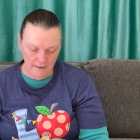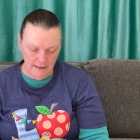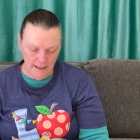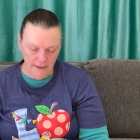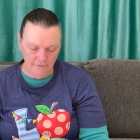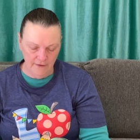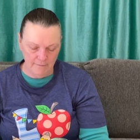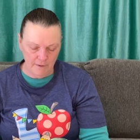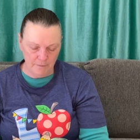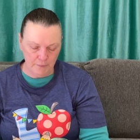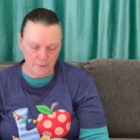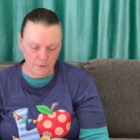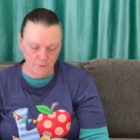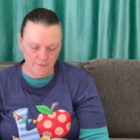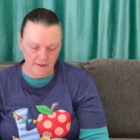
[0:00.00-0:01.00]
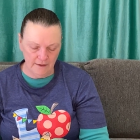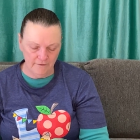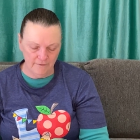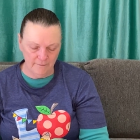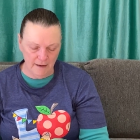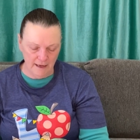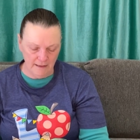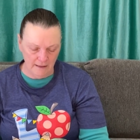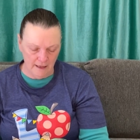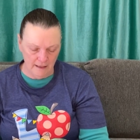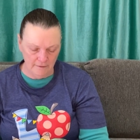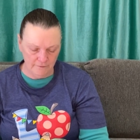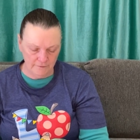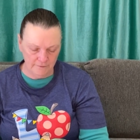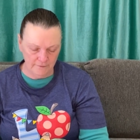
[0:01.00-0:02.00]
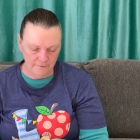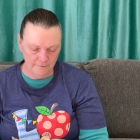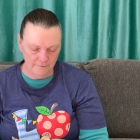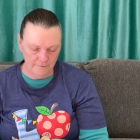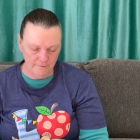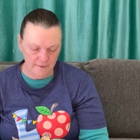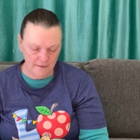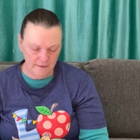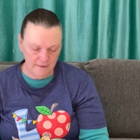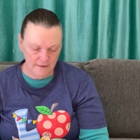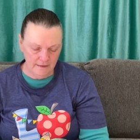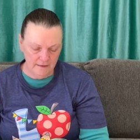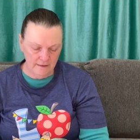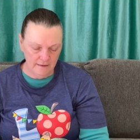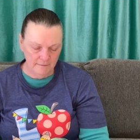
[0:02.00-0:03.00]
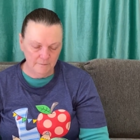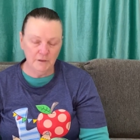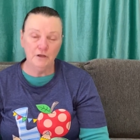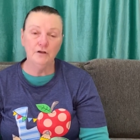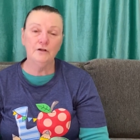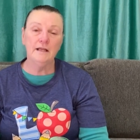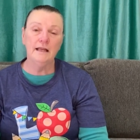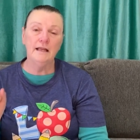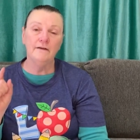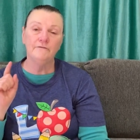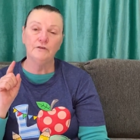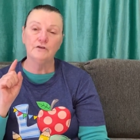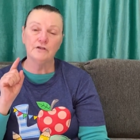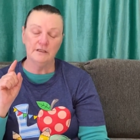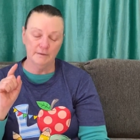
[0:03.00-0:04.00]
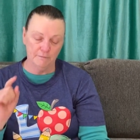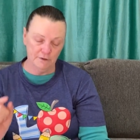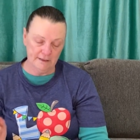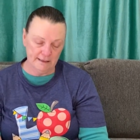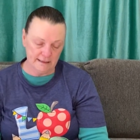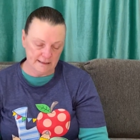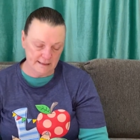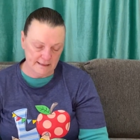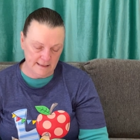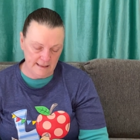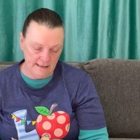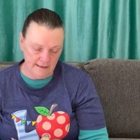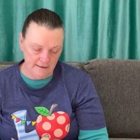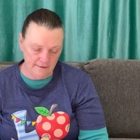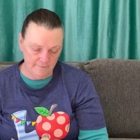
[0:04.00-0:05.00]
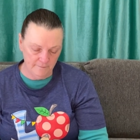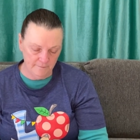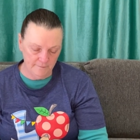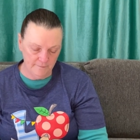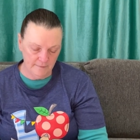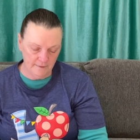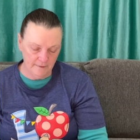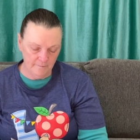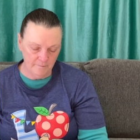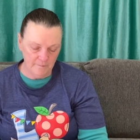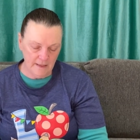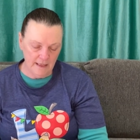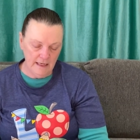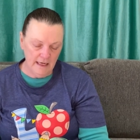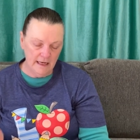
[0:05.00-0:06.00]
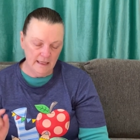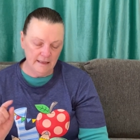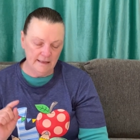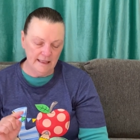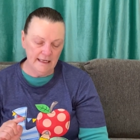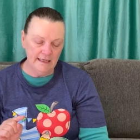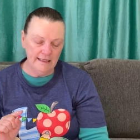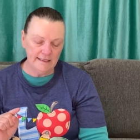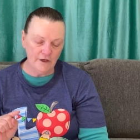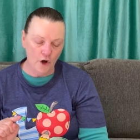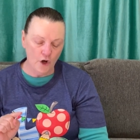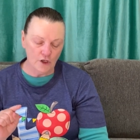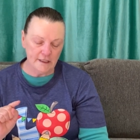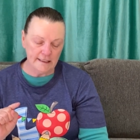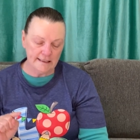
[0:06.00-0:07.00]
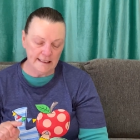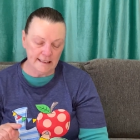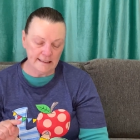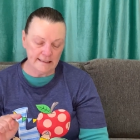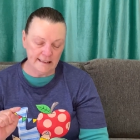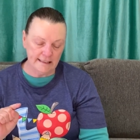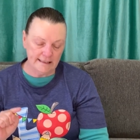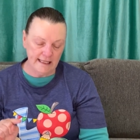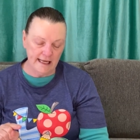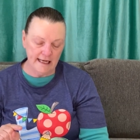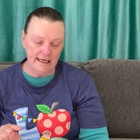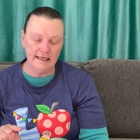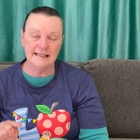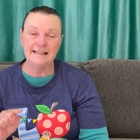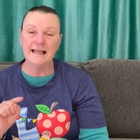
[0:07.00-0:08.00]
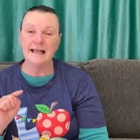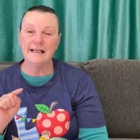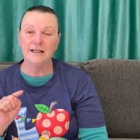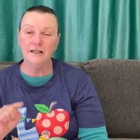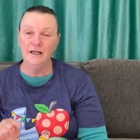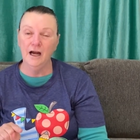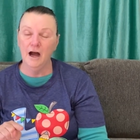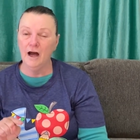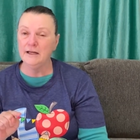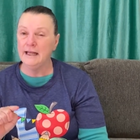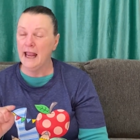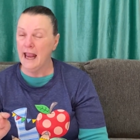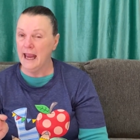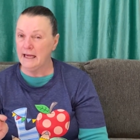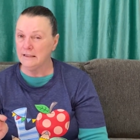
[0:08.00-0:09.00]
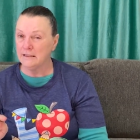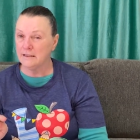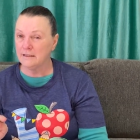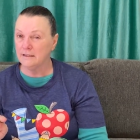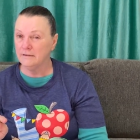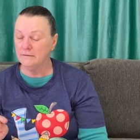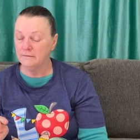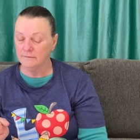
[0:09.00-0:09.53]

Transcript: of him approving of my life. But looking at verse number 16, these are six things that God hates.